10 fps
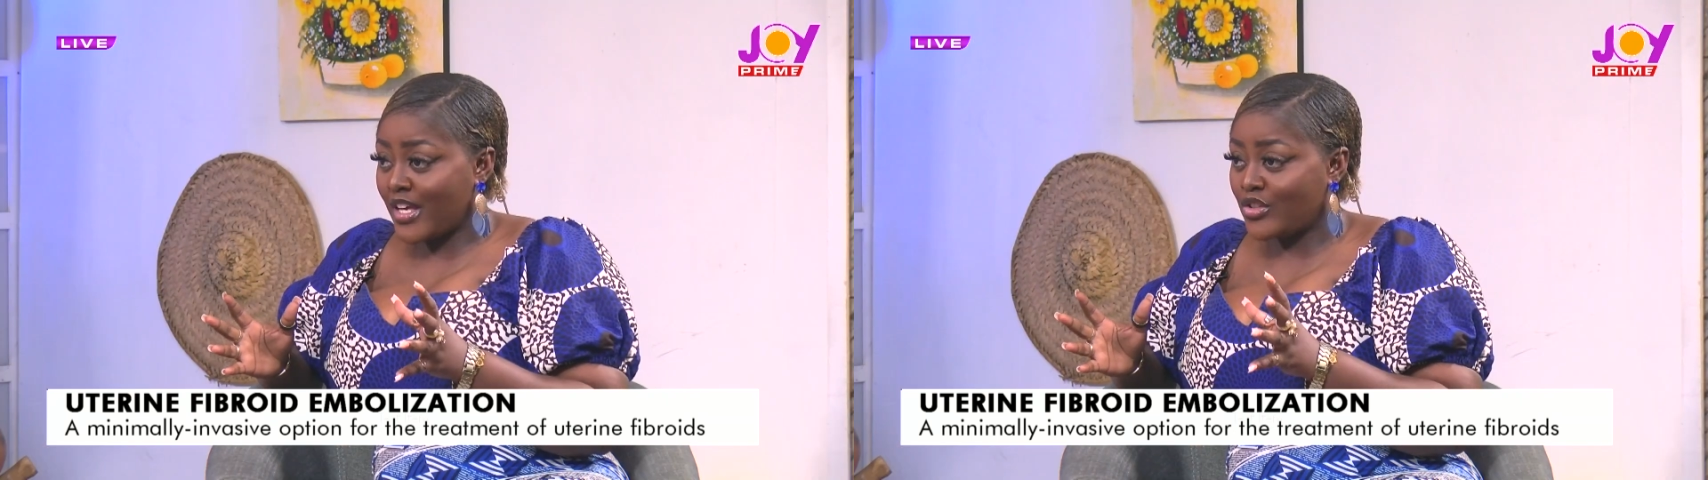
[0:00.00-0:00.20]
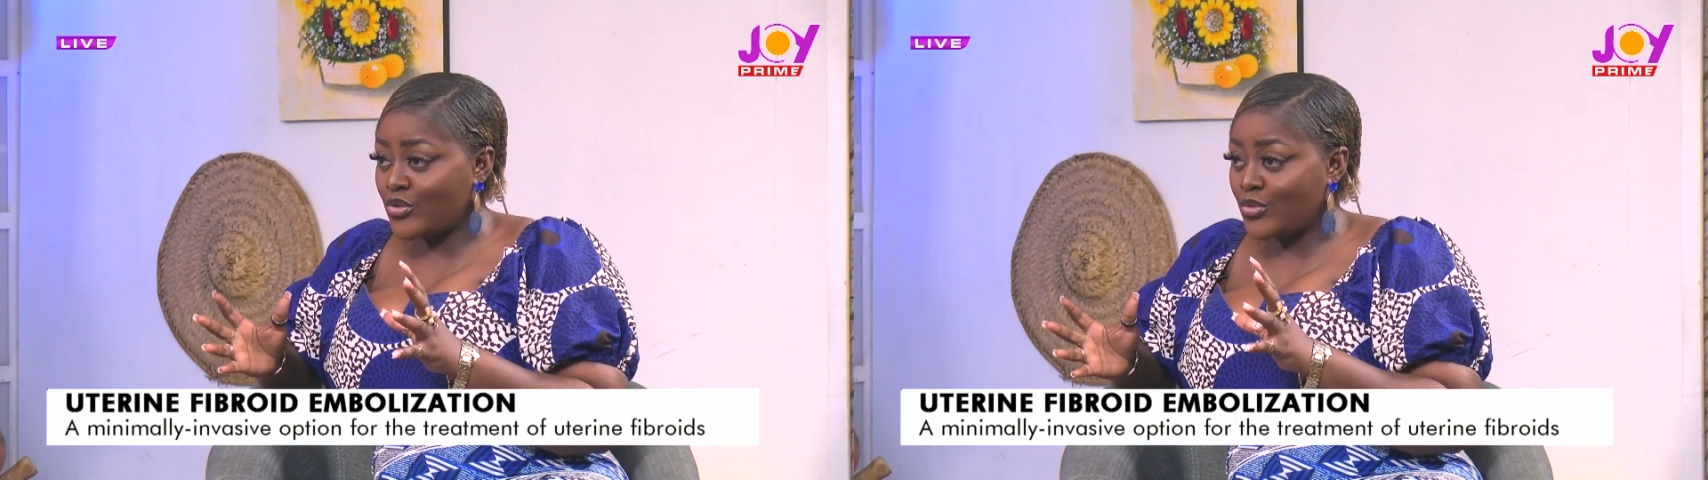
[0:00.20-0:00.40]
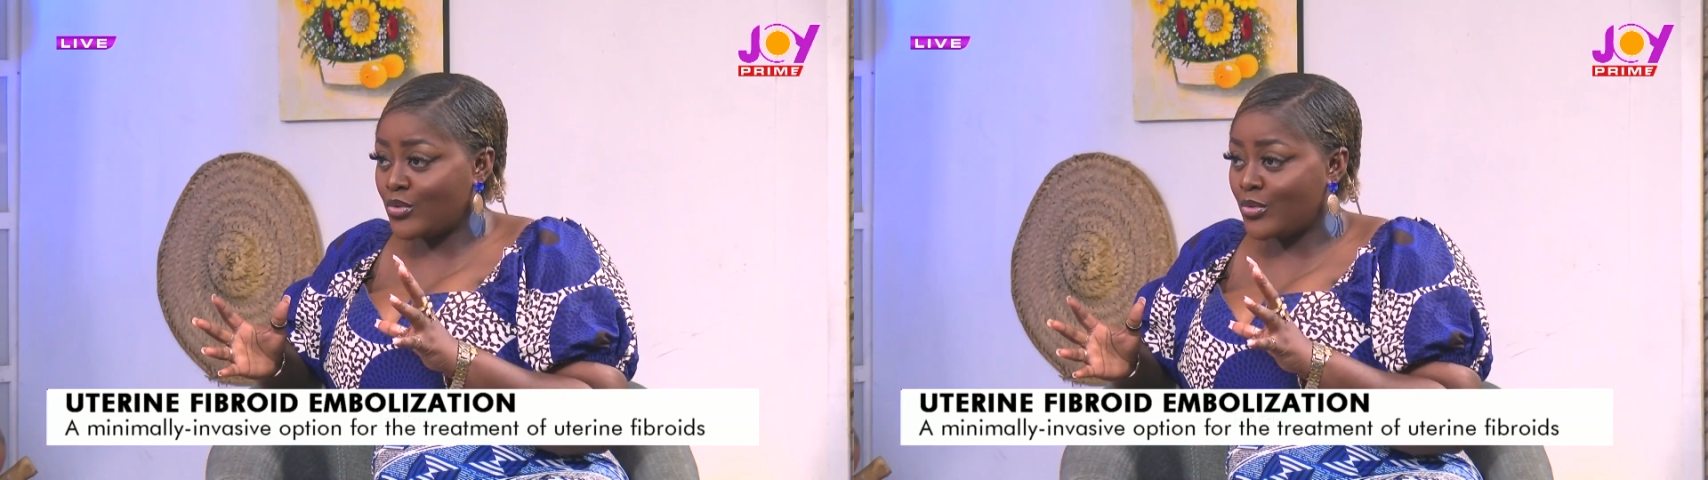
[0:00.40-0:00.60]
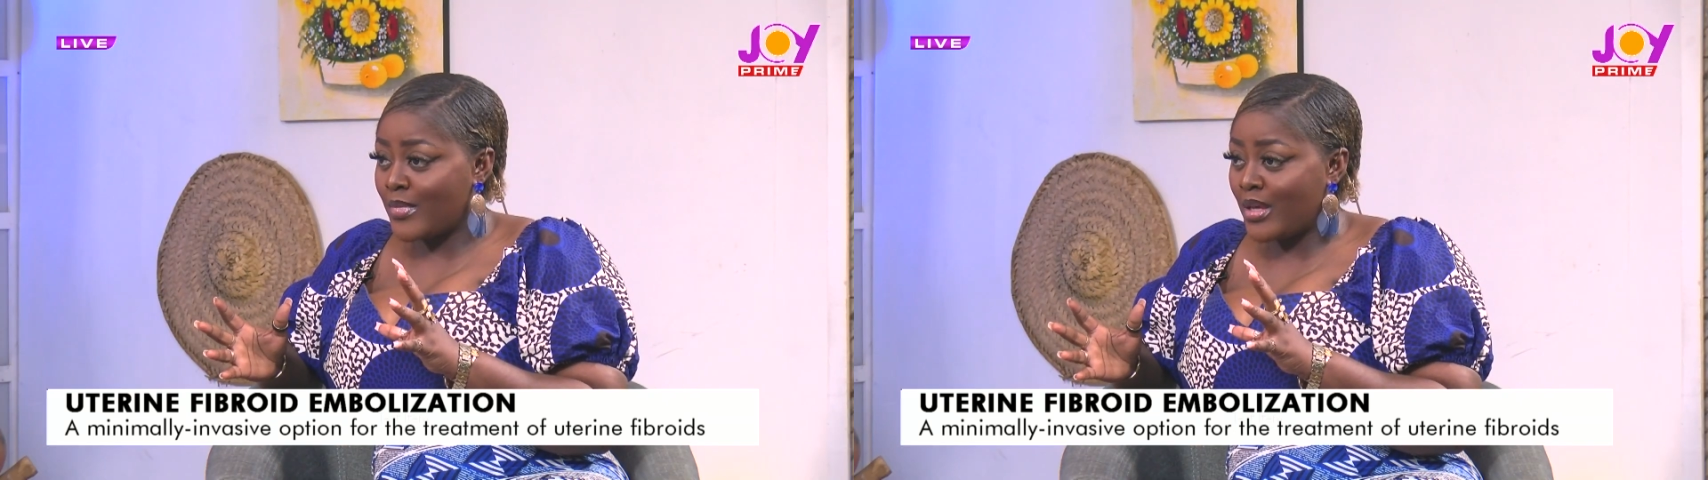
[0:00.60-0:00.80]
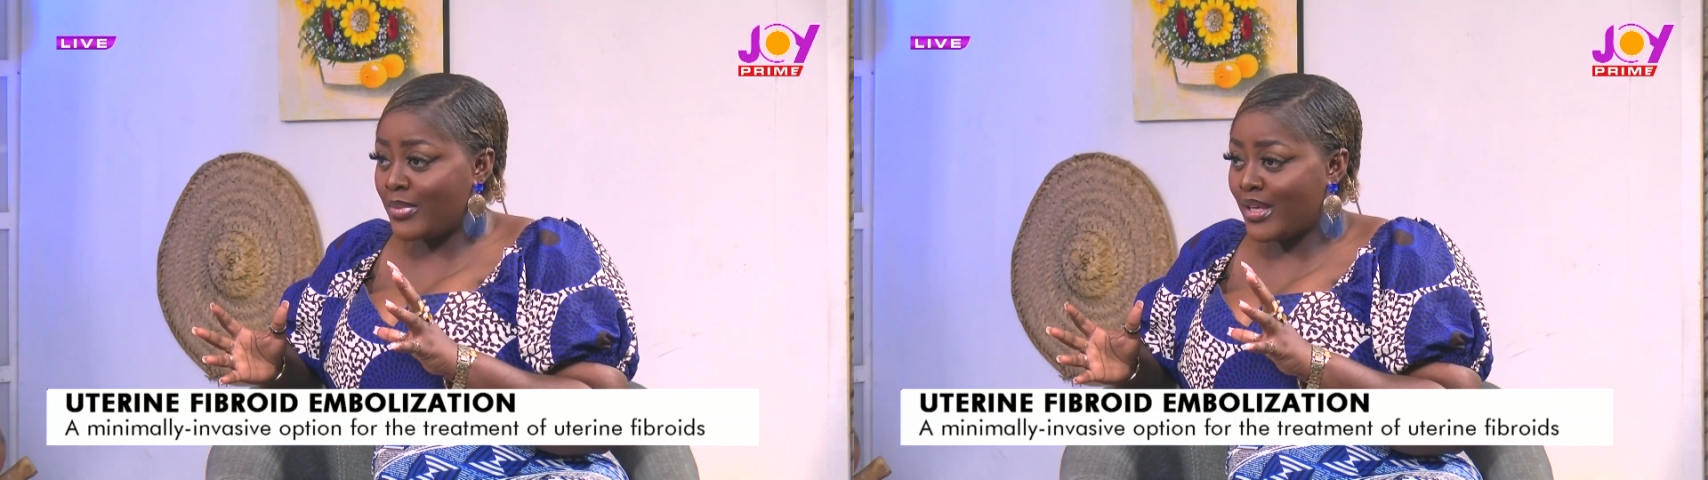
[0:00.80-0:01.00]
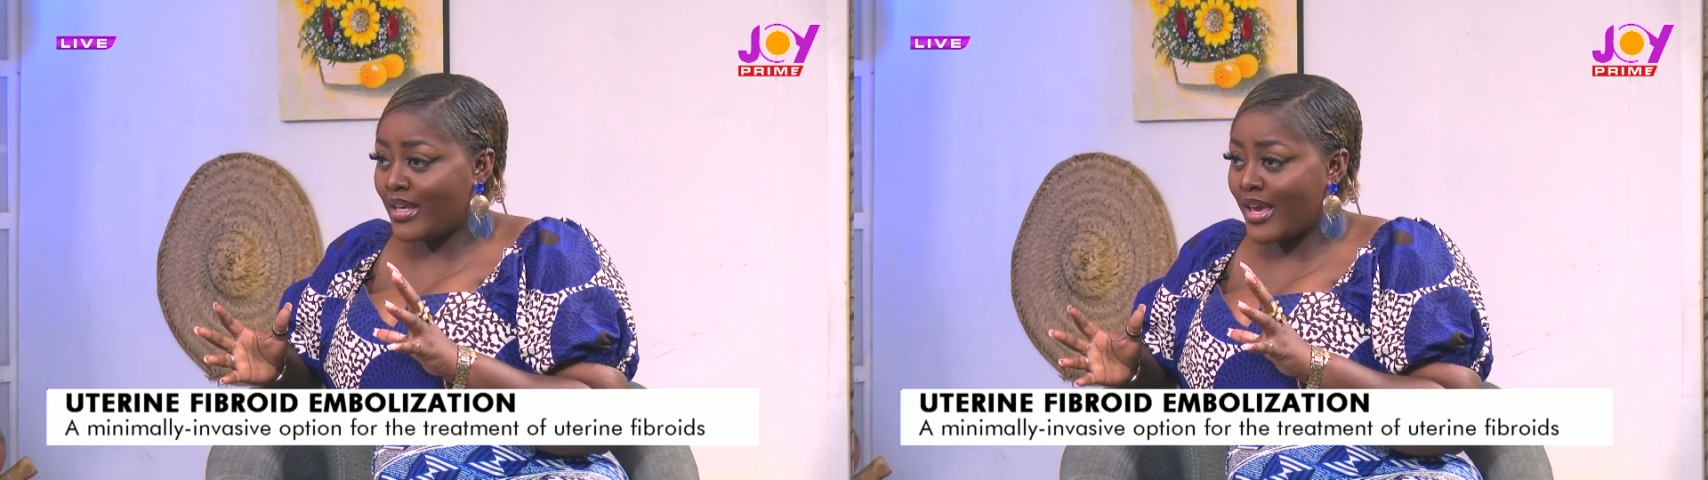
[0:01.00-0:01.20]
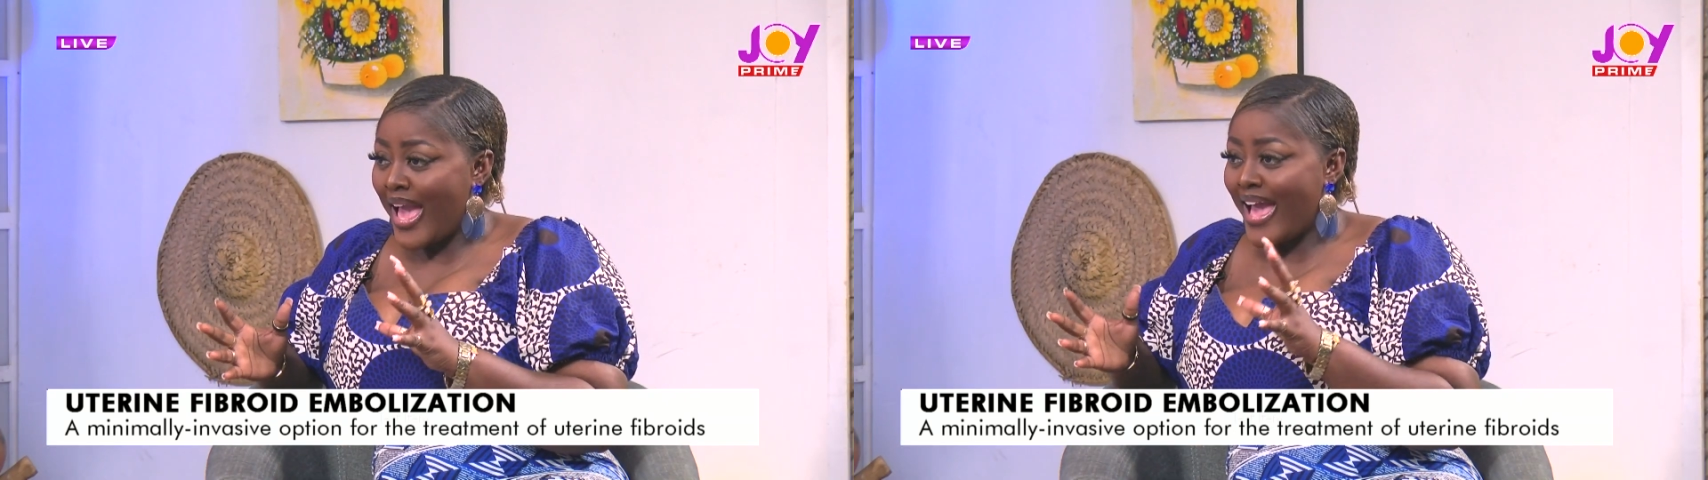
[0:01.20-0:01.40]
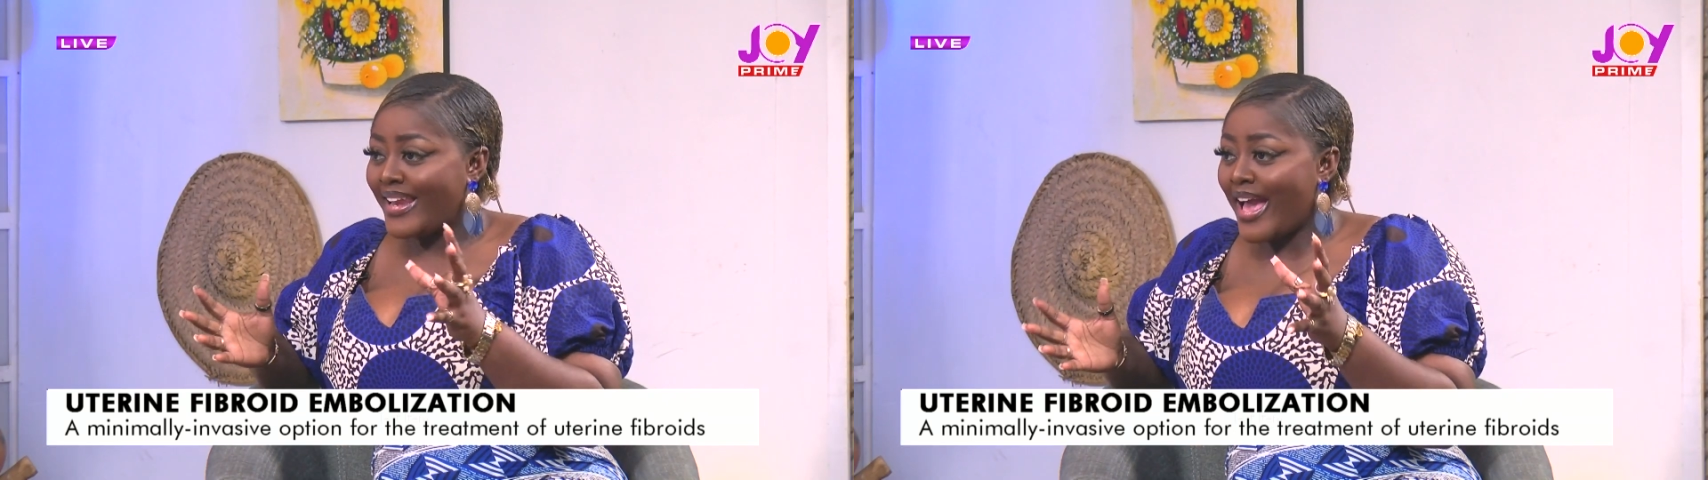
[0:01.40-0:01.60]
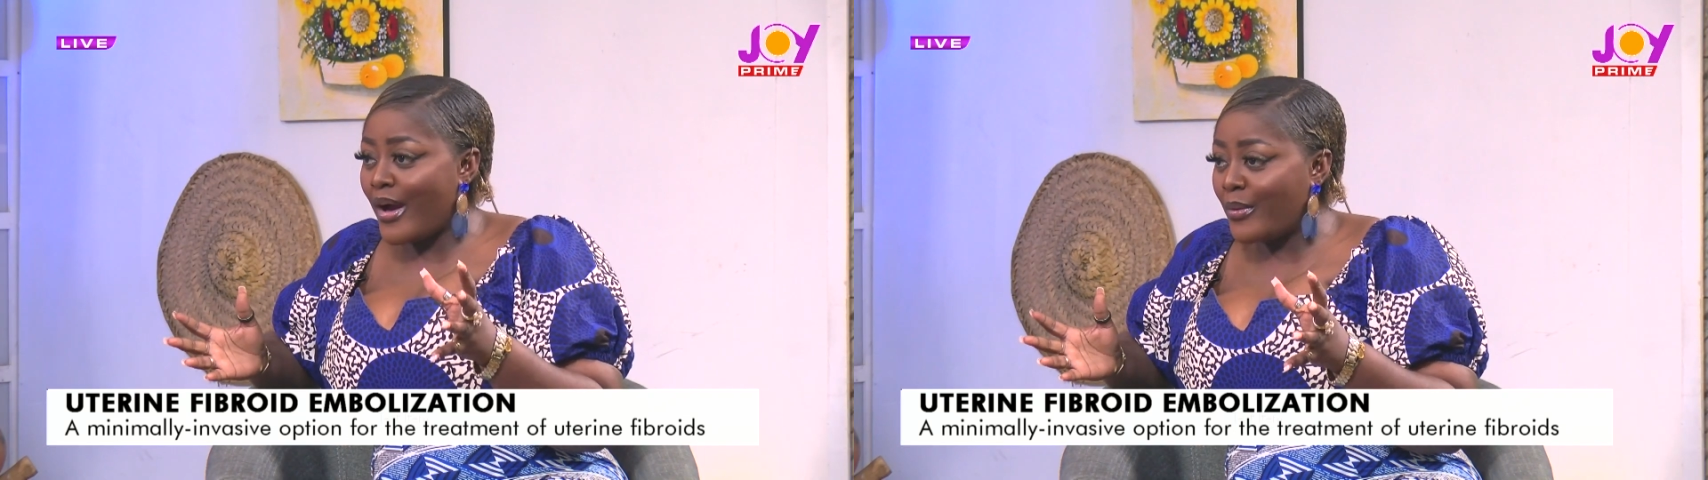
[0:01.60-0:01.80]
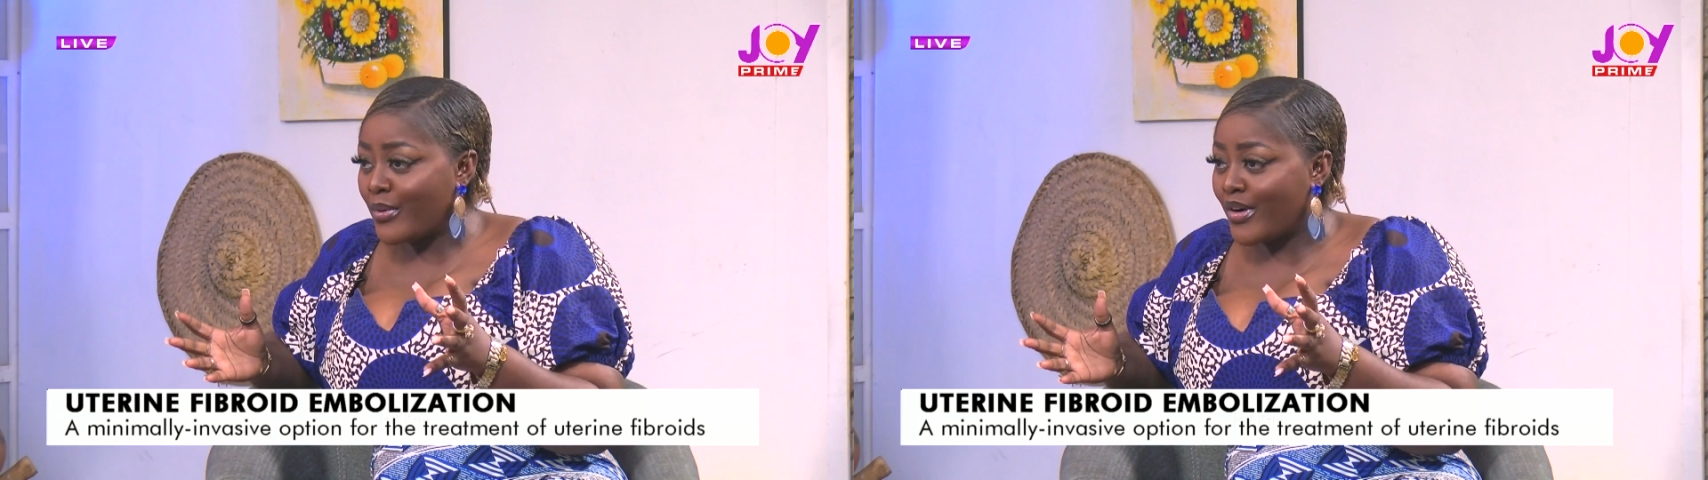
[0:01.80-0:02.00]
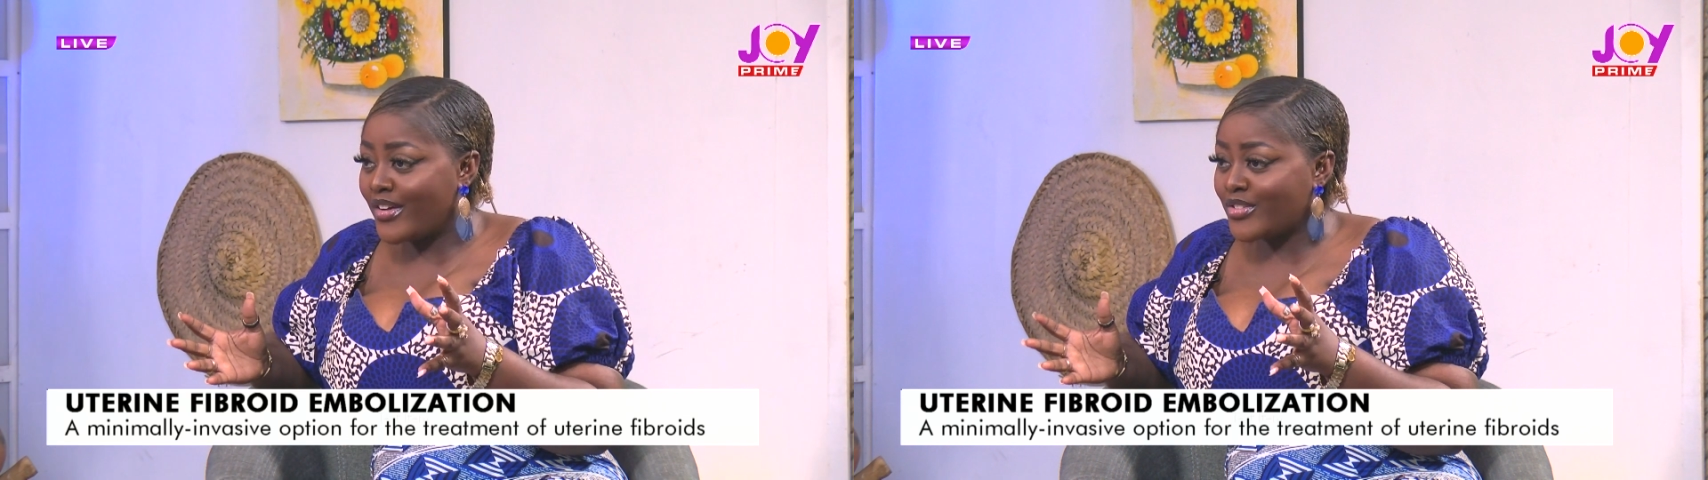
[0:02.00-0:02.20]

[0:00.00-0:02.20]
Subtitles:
as to maybe an hour.